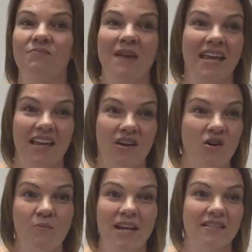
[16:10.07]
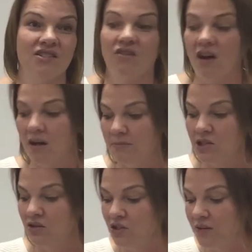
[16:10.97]
making homemade scrubs
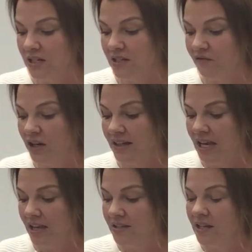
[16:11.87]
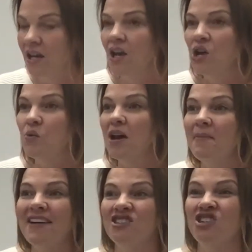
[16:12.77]
or doing different things. What
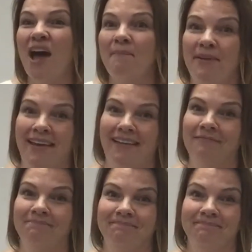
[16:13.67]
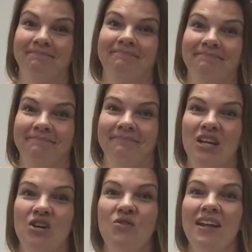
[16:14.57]
about shopping?
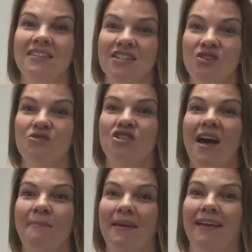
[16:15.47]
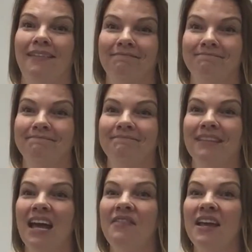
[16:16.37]
Who likes to go shopping?
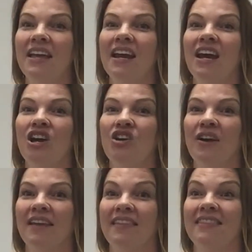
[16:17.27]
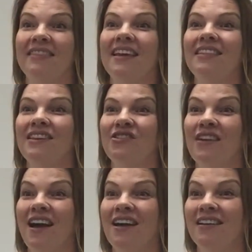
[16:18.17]
And they get hungry. They think they're
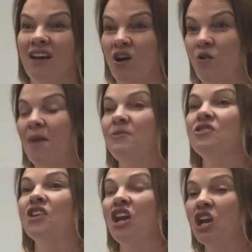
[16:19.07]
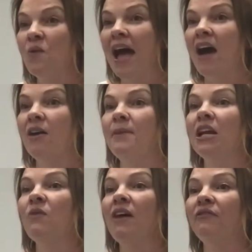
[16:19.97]
not, I'm just going to go out. I'm going
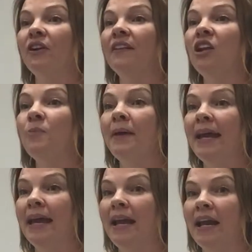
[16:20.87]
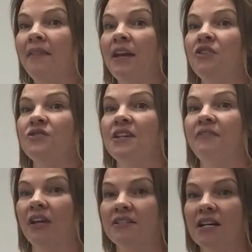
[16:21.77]
to go out for a little bit. And then you're
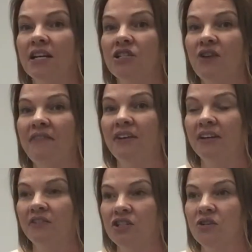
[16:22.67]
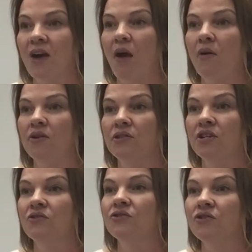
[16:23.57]
stuck in traffic for 2 hours and
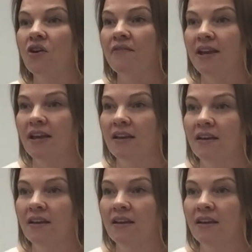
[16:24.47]
you're starving.